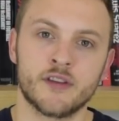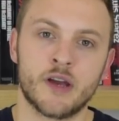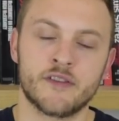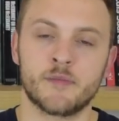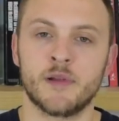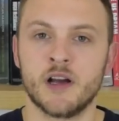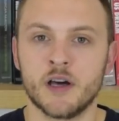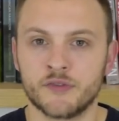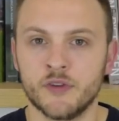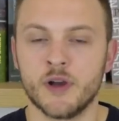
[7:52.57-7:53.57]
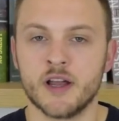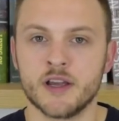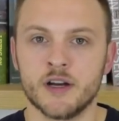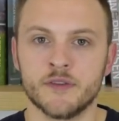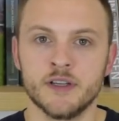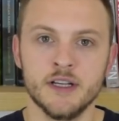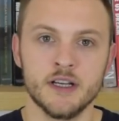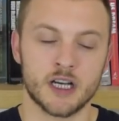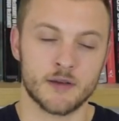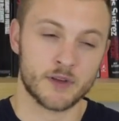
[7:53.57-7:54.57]
They're having to play Arsenal early on,
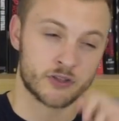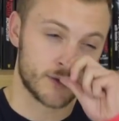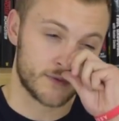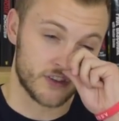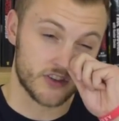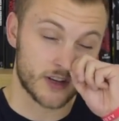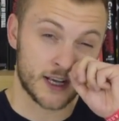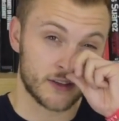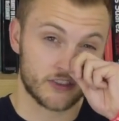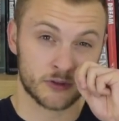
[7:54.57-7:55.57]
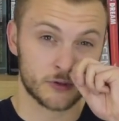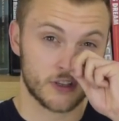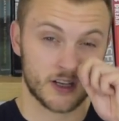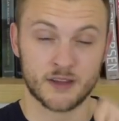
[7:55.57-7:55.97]
a trip to Newcastle.